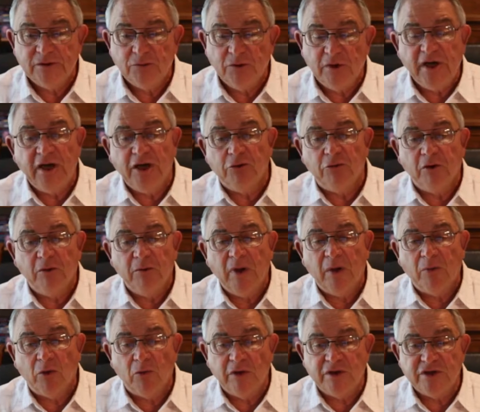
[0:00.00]
We need to
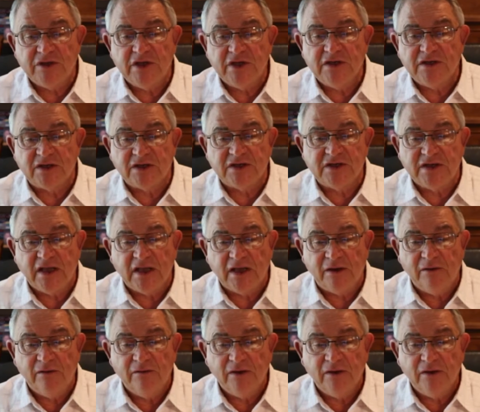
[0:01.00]
remember what Jesus said.